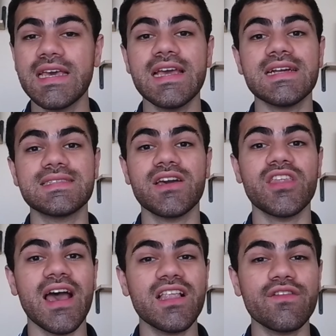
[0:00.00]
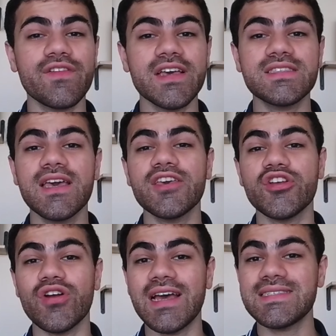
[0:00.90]
it's going to elevate
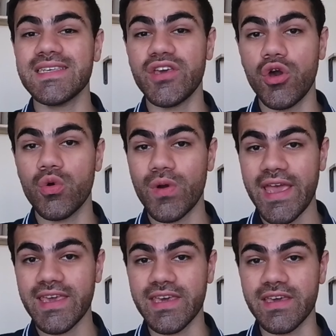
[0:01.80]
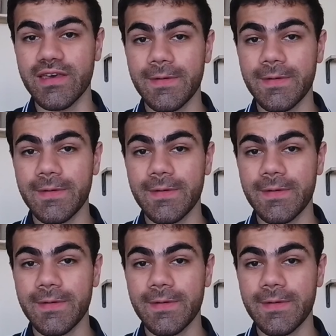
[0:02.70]
your SEO ranking.